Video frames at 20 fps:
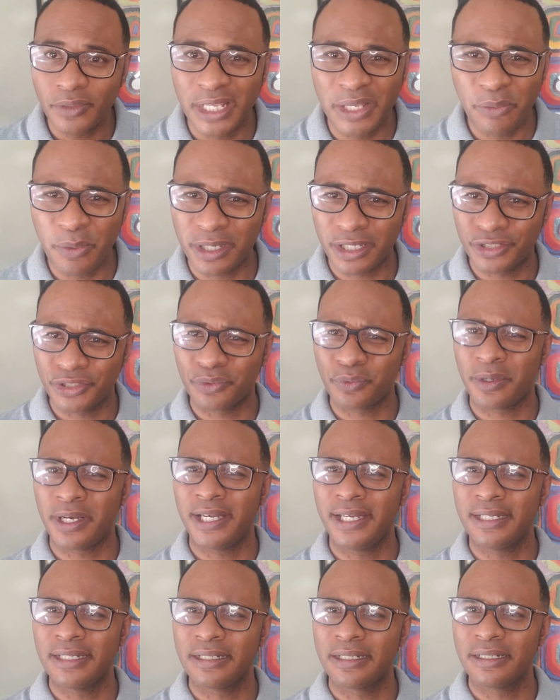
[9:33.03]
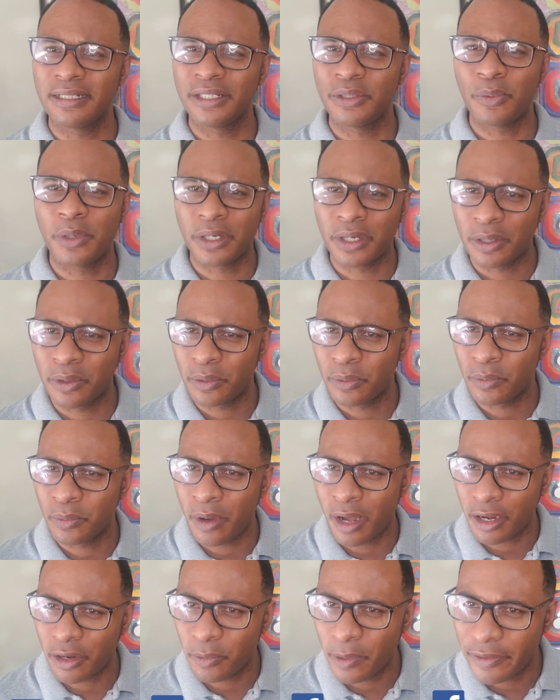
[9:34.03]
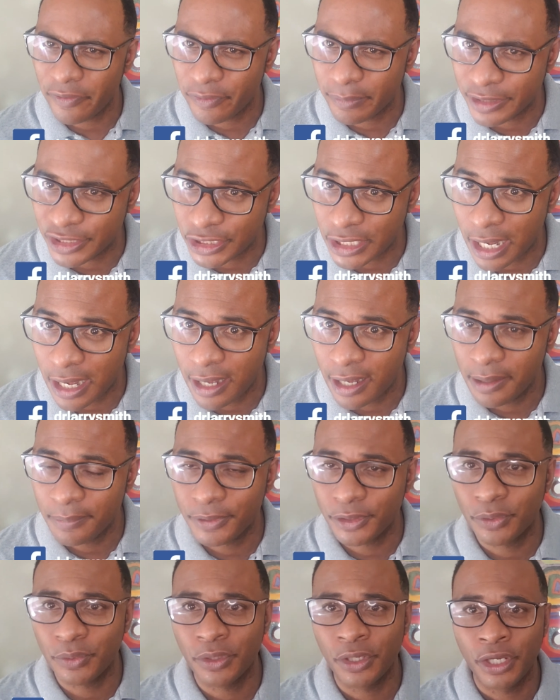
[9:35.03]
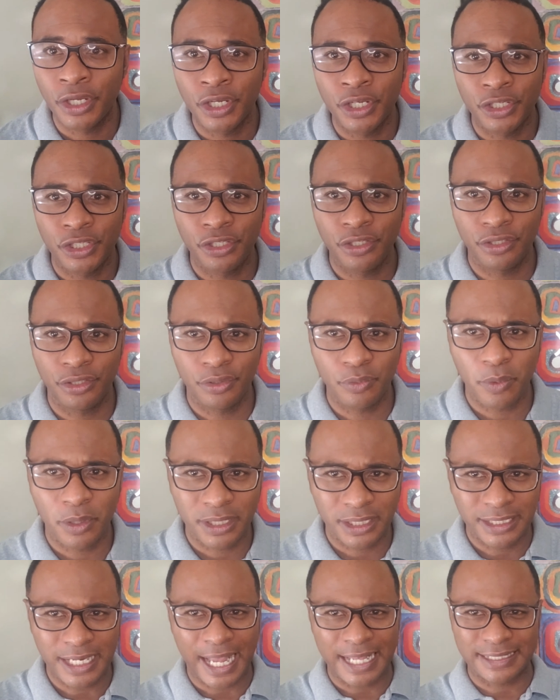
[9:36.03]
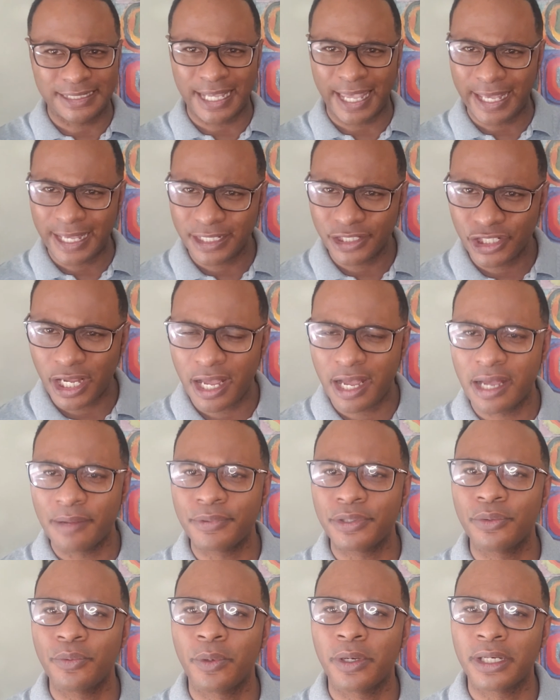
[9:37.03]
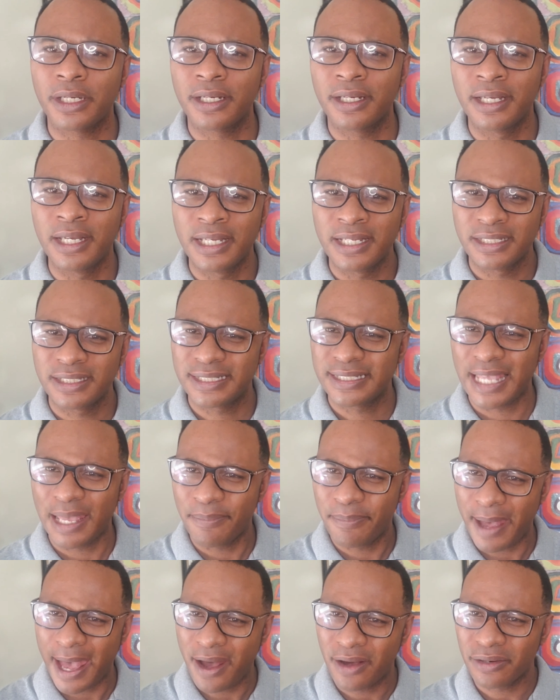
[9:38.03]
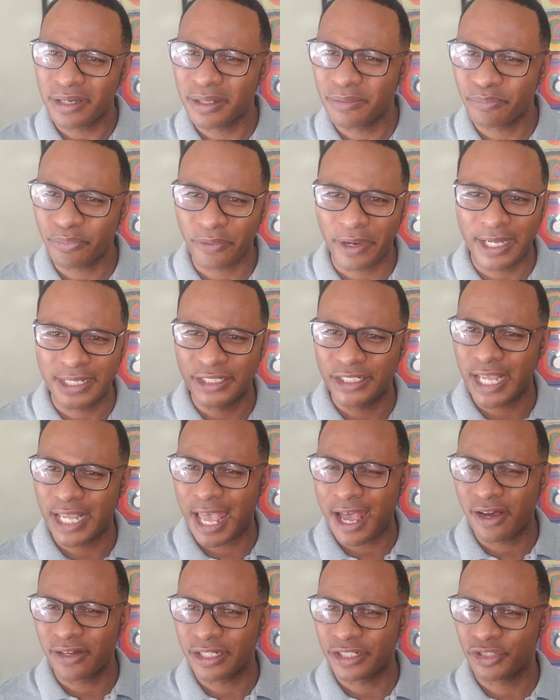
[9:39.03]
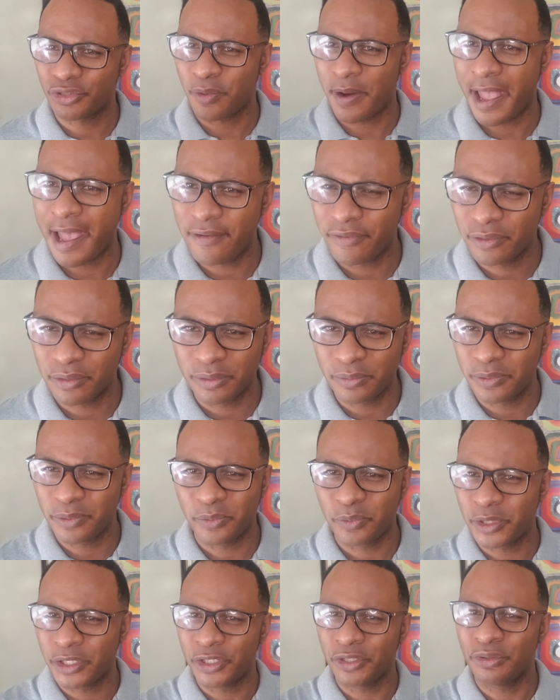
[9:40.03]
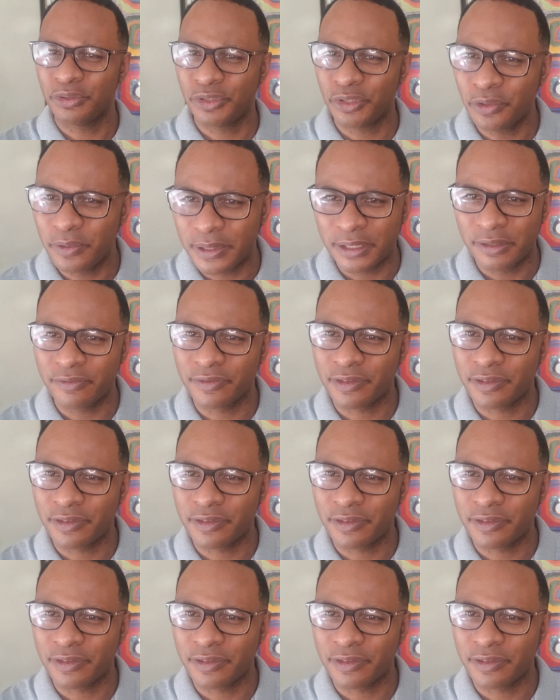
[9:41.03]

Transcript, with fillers: He want to do what? You want to walk away from a job? You want to not take a job? You want to step out and branch out and travel? What are you doing?